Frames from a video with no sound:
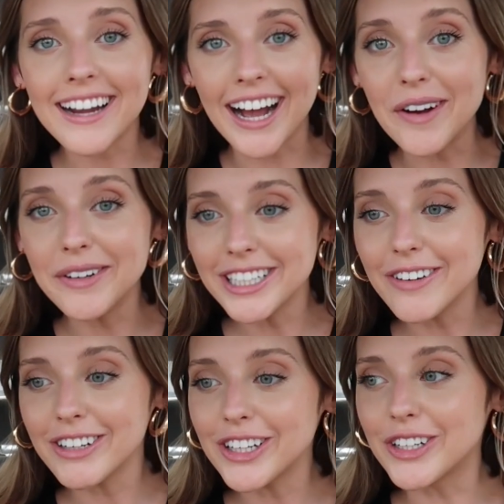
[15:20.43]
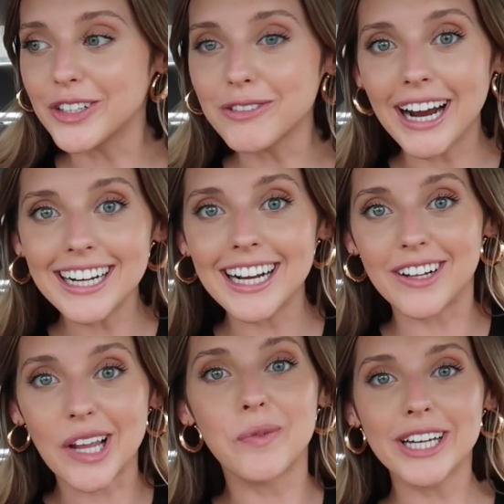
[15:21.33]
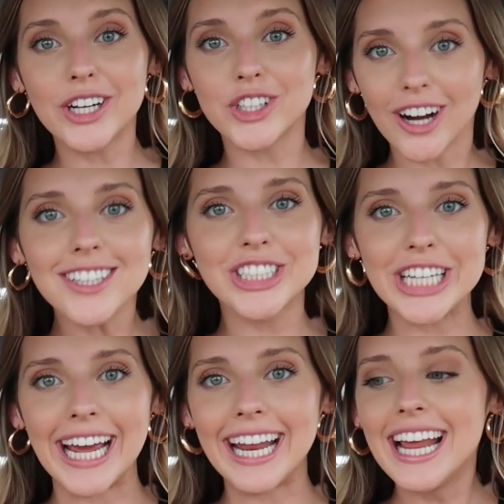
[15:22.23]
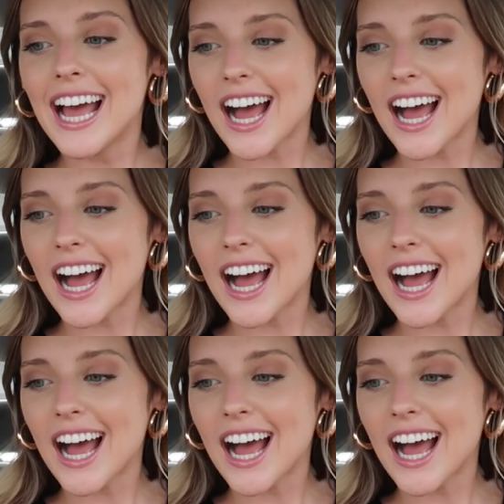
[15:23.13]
I would give it a good rating. Like, we crushed it.